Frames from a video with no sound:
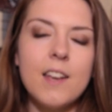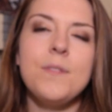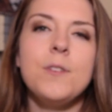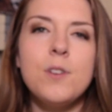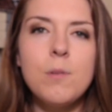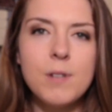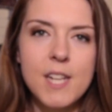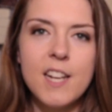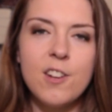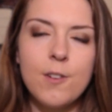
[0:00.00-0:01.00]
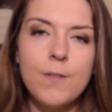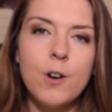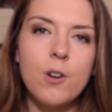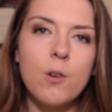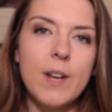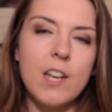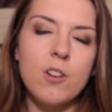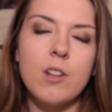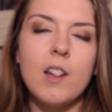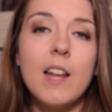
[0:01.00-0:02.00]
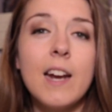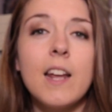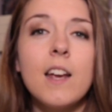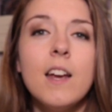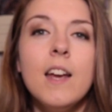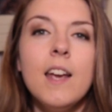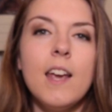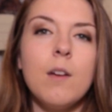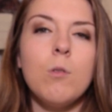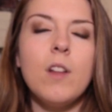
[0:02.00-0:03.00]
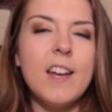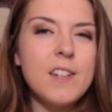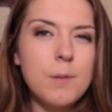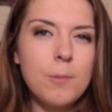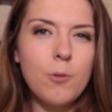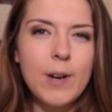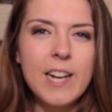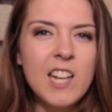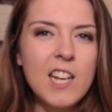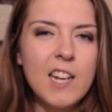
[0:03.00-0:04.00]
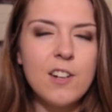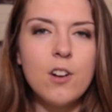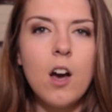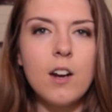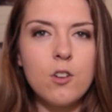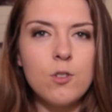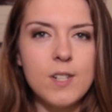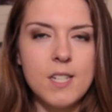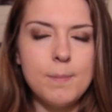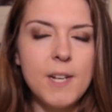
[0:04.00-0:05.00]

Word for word: If you don't take your photo in good lighting, it will end up grainy and not crisp,